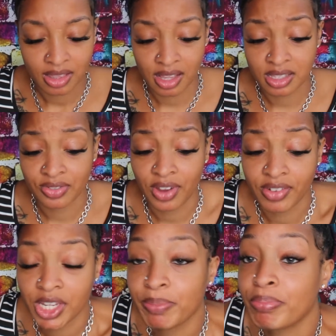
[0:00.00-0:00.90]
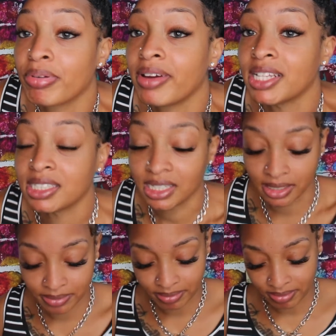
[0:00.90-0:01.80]
That's very
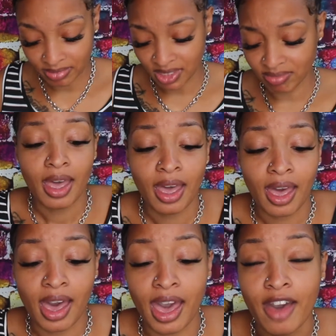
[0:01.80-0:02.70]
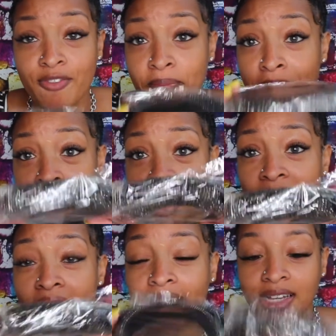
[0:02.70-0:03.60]
pretty. I have
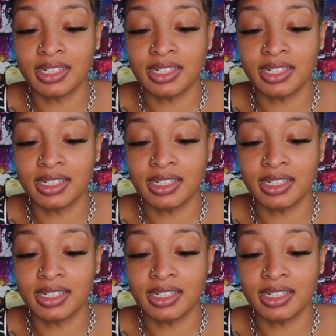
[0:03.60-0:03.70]
black.